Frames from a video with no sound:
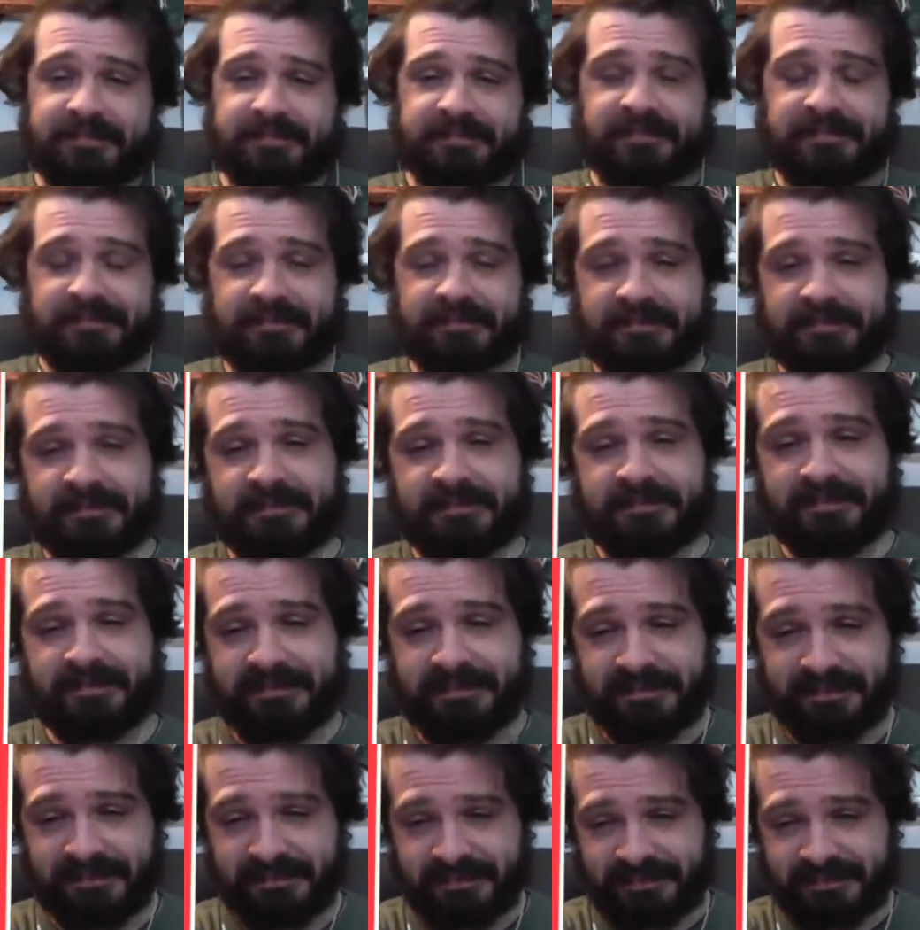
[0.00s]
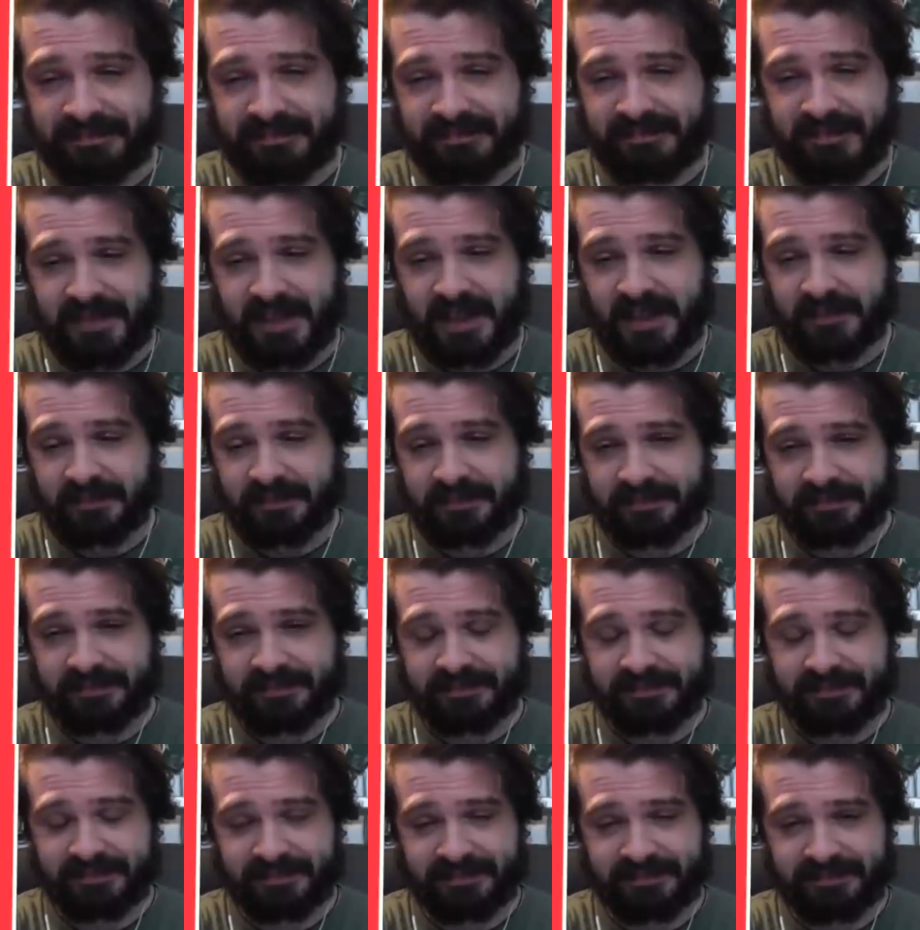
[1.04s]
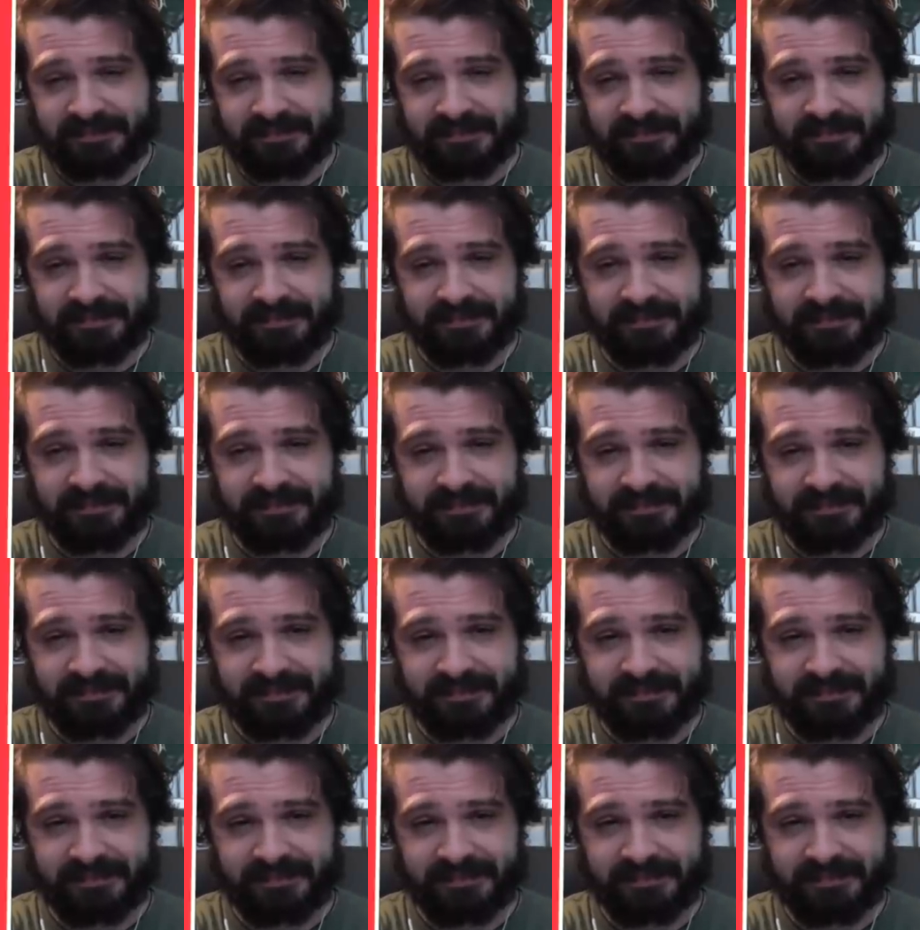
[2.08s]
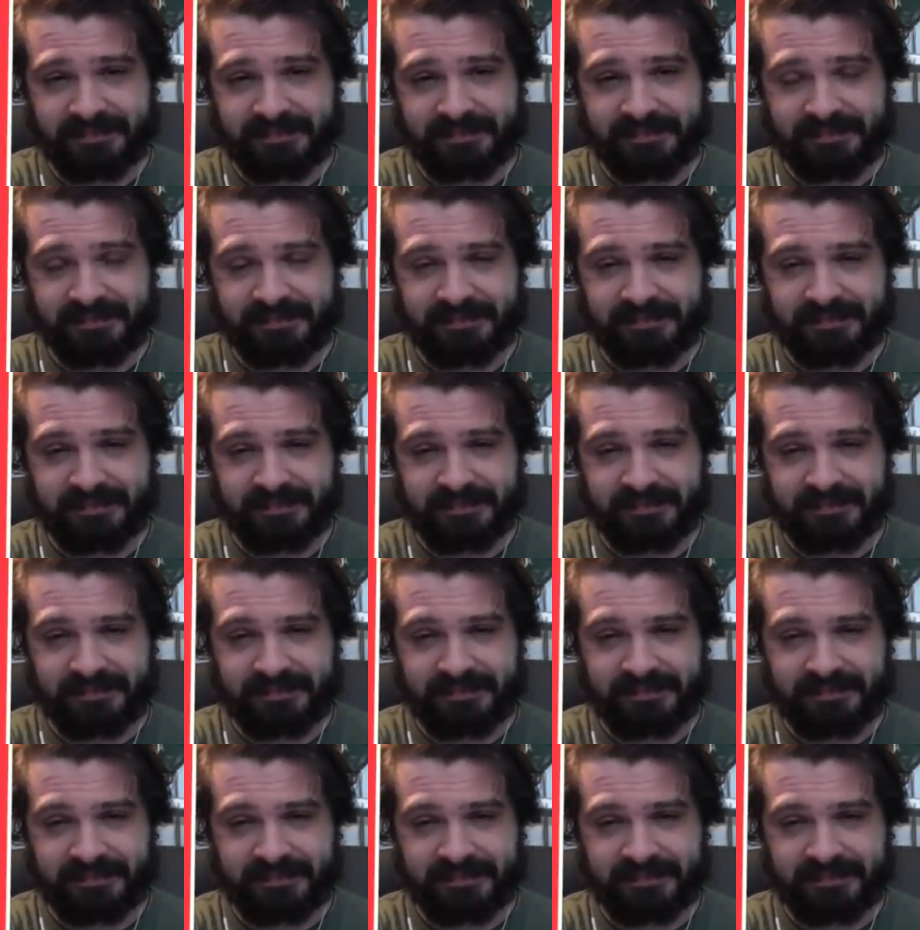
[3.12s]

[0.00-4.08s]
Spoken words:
No words are spoken by the person on screen.